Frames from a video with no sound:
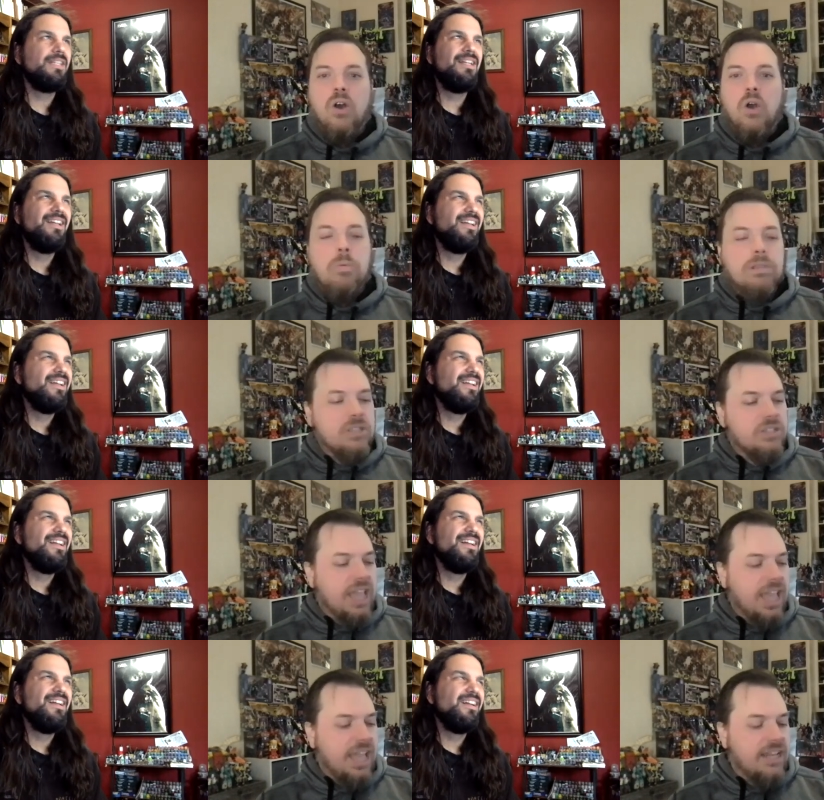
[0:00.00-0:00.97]
Speaker 1: opens
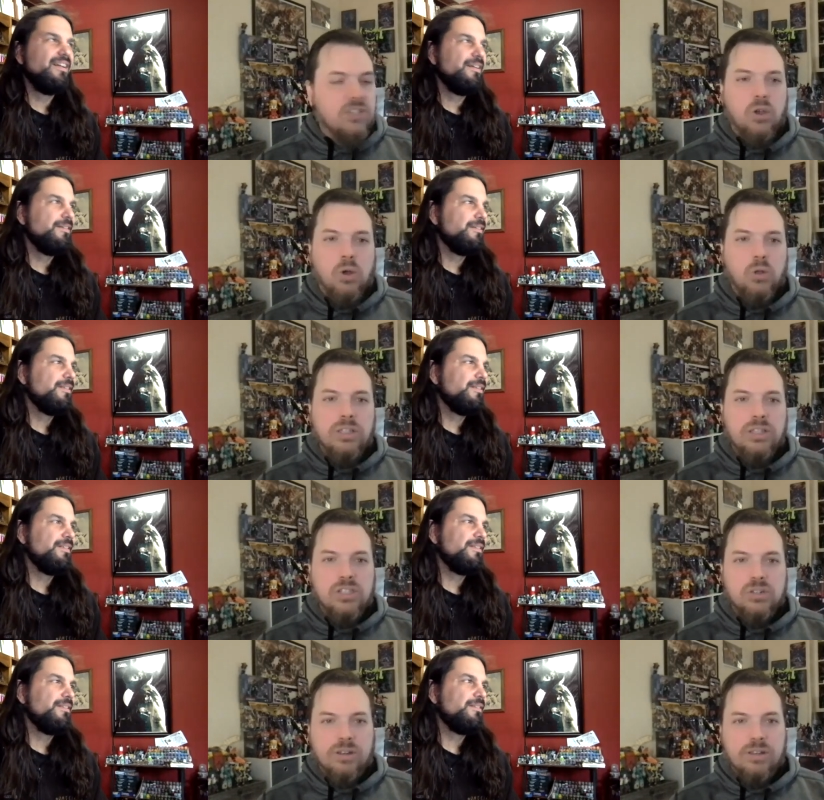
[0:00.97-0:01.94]
his hand. He's holding
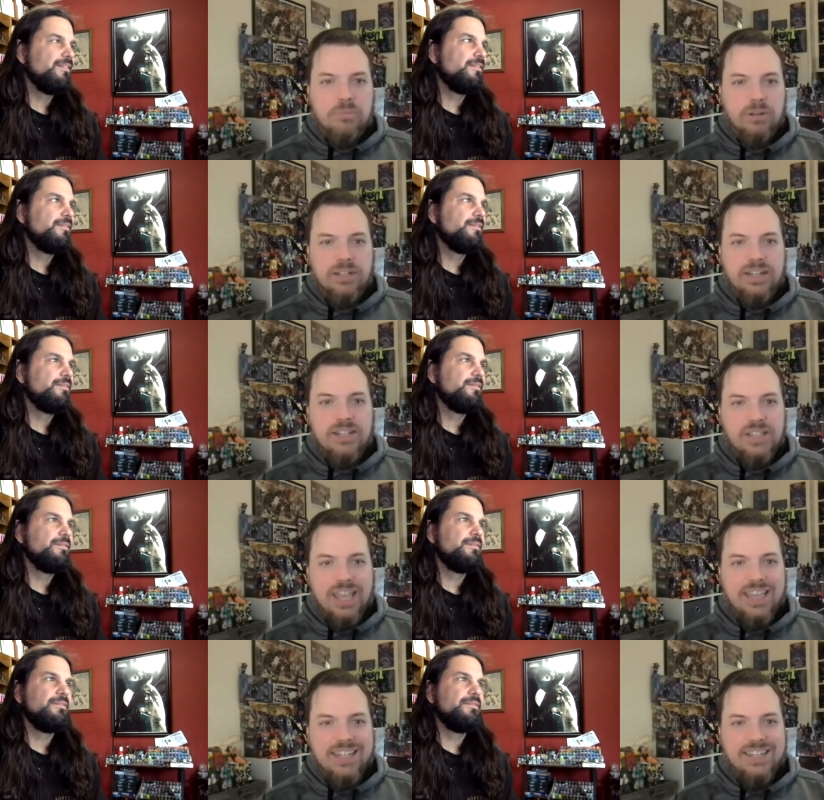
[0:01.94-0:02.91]
the screen print in his
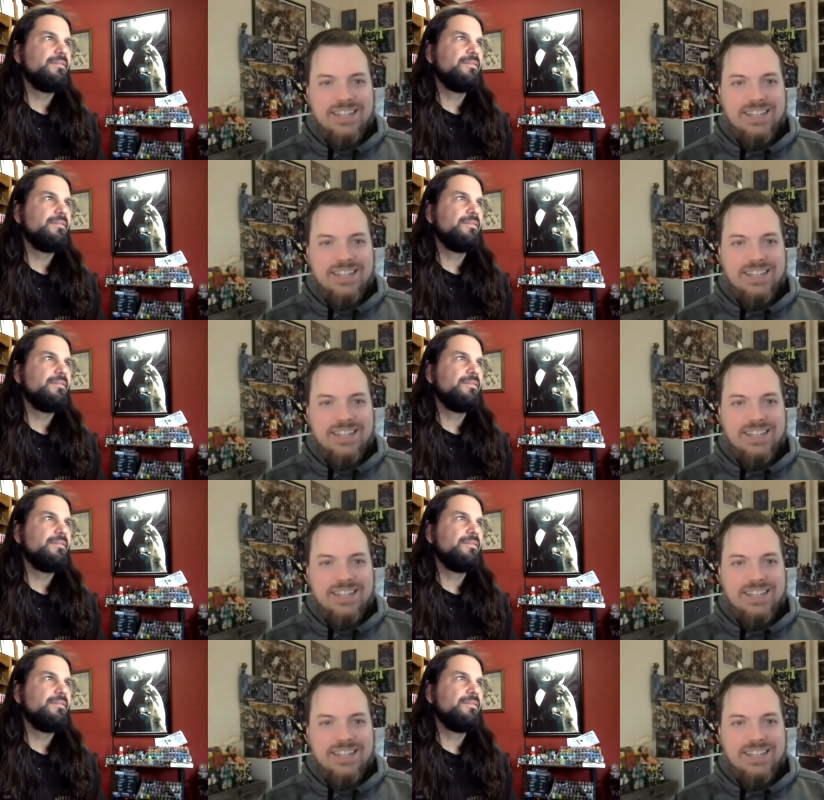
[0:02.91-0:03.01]
hand.